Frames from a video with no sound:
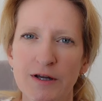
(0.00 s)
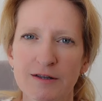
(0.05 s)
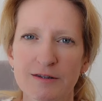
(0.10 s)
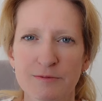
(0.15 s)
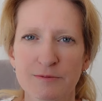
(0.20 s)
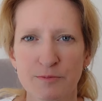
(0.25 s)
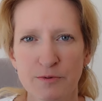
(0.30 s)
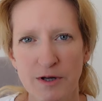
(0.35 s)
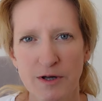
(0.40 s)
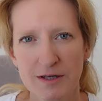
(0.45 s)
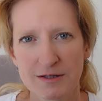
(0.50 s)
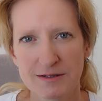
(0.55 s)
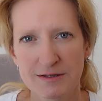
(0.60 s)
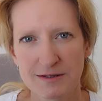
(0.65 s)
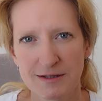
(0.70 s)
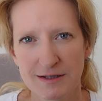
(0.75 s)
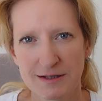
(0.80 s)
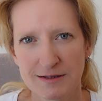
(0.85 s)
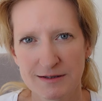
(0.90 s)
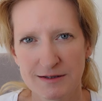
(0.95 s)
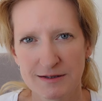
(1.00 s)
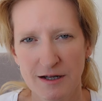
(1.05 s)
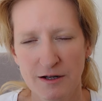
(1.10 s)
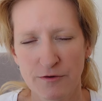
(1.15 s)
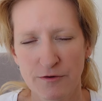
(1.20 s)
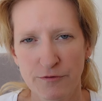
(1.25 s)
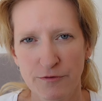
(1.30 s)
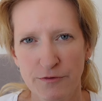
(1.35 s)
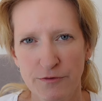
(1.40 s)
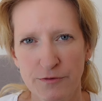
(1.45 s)
express
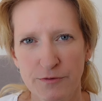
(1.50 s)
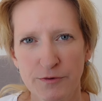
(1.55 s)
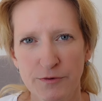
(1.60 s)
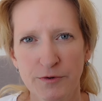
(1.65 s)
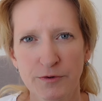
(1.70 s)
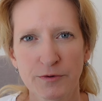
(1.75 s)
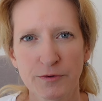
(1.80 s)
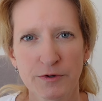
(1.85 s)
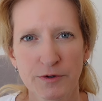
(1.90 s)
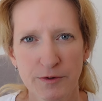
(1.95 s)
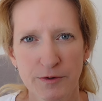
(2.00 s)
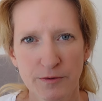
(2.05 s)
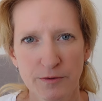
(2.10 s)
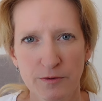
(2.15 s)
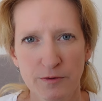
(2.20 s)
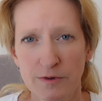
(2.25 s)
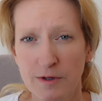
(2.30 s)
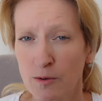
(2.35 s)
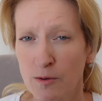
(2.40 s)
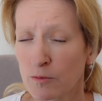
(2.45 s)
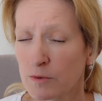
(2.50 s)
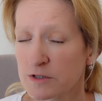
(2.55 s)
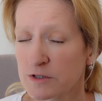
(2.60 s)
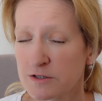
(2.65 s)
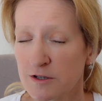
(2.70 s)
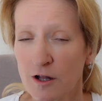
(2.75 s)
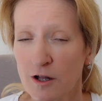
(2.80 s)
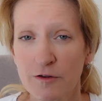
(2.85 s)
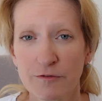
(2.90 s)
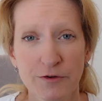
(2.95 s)
itself through you that will
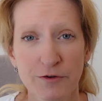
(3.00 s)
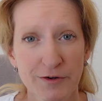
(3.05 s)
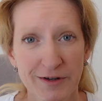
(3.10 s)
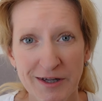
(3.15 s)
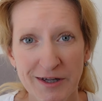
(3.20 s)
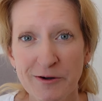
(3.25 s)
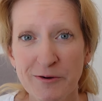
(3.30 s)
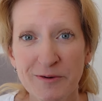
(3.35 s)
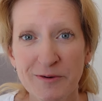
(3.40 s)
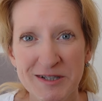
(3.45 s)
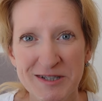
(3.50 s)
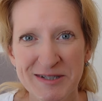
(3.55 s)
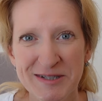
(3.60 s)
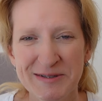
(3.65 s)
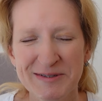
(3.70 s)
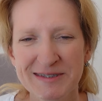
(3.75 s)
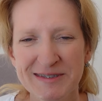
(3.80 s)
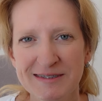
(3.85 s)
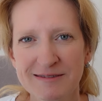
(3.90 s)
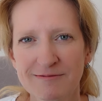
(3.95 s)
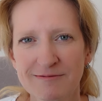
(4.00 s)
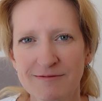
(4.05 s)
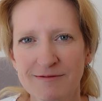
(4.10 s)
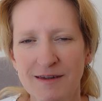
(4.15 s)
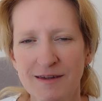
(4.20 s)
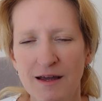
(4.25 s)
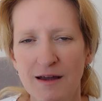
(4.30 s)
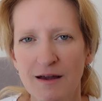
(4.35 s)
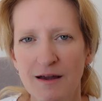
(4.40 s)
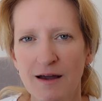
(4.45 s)
solve your ego issues
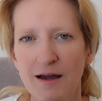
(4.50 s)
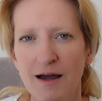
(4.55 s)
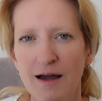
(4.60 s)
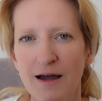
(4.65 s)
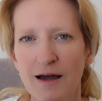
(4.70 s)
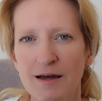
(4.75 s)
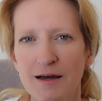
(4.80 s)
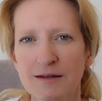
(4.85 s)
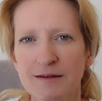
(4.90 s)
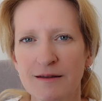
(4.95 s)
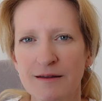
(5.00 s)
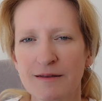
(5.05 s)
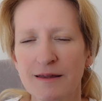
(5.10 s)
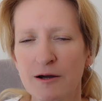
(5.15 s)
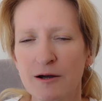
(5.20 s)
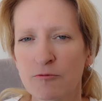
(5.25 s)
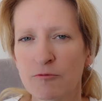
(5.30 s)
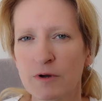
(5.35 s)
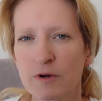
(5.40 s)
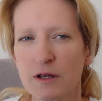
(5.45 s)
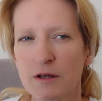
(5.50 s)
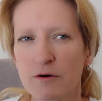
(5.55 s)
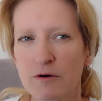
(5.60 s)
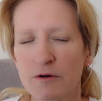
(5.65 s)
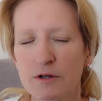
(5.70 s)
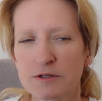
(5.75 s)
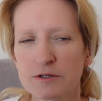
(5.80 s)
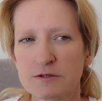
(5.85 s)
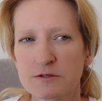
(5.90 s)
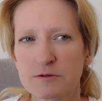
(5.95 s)
and that will
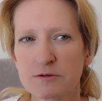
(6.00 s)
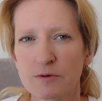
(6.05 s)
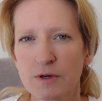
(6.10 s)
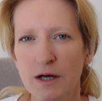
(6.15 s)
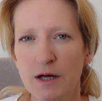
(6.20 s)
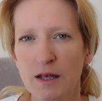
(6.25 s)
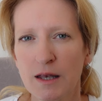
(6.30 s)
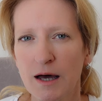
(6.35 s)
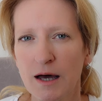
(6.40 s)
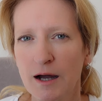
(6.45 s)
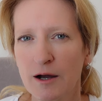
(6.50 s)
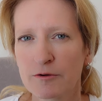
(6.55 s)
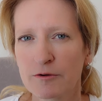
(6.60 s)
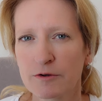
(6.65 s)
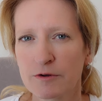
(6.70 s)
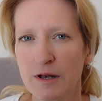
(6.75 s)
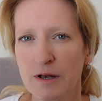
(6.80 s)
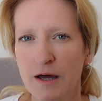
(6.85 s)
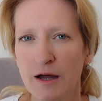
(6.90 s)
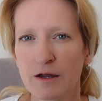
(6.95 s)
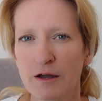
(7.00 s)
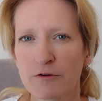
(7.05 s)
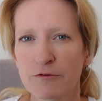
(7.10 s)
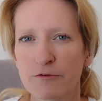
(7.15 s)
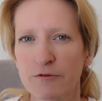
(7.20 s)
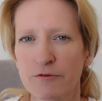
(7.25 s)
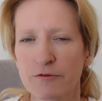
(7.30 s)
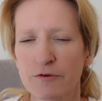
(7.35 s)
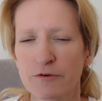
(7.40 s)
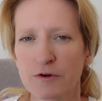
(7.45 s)
also allow your
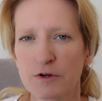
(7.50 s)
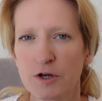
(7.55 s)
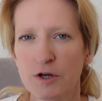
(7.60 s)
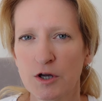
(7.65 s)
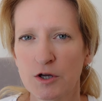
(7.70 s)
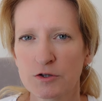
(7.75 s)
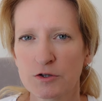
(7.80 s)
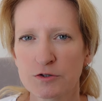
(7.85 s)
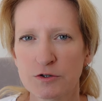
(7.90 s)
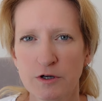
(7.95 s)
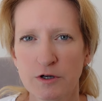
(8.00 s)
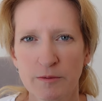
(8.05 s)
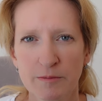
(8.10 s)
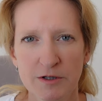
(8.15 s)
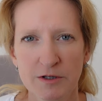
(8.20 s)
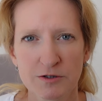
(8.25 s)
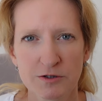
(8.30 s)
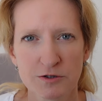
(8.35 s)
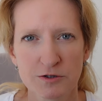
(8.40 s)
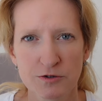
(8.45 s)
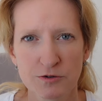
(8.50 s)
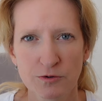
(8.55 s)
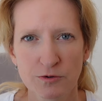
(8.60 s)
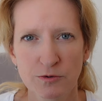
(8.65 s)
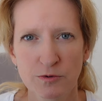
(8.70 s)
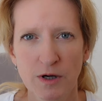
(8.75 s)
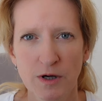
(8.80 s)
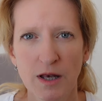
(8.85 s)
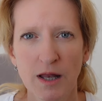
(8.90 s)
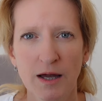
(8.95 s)
life to come into
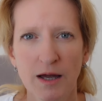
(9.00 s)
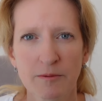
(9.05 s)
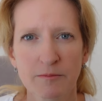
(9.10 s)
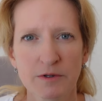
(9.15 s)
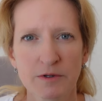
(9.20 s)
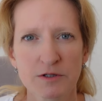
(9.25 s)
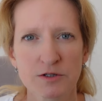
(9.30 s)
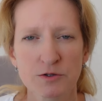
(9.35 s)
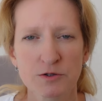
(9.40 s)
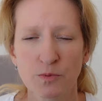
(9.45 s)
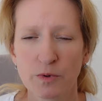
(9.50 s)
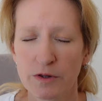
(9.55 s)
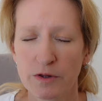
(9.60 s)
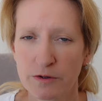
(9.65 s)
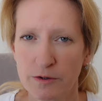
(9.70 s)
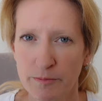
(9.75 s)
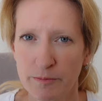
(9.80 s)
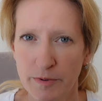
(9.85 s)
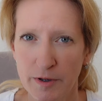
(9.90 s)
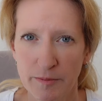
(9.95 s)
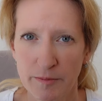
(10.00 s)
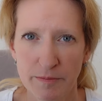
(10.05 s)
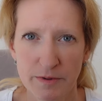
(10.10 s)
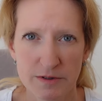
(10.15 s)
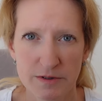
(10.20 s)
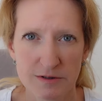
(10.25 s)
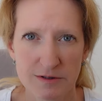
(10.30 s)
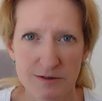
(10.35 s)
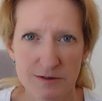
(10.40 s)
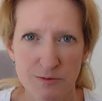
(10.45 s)
true alignment with your
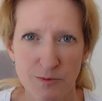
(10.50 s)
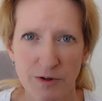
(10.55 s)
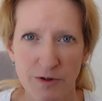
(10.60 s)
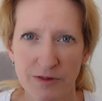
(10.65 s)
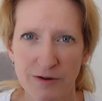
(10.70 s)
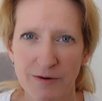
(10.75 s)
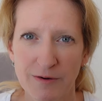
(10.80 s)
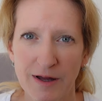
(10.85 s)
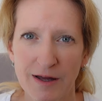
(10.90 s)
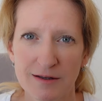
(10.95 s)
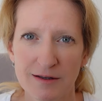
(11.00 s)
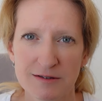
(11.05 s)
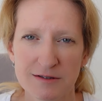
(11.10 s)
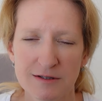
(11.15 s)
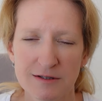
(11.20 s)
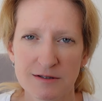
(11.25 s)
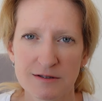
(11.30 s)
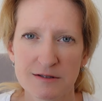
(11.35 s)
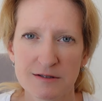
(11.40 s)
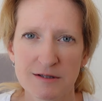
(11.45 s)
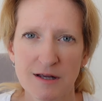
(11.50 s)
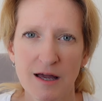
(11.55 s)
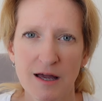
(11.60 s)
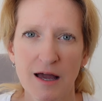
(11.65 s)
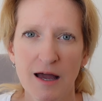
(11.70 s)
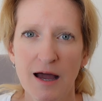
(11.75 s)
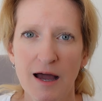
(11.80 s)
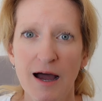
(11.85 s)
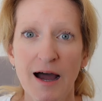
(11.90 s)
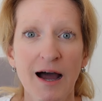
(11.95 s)
purpose, with your essence,
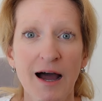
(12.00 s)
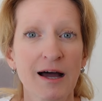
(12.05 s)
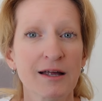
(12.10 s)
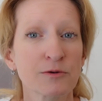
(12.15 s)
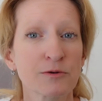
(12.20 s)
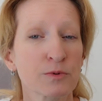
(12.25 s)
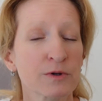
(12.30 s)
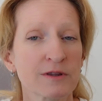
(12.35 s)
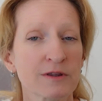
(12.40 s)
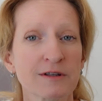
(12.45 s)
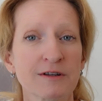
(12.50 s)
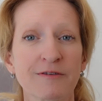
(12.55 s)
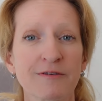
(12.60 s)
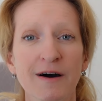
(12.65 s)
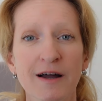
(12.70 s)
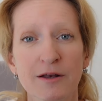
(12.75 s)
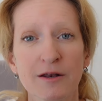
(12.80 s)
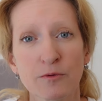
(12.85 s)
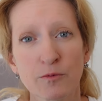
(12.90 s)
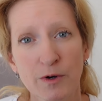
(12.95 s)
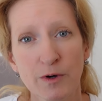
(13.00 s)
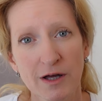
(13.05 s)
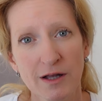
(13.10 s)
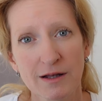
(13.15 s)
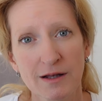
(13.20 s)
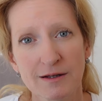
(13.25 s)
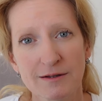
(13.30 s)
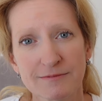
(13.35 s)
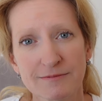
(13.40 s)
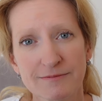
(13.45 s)
and with the divine will.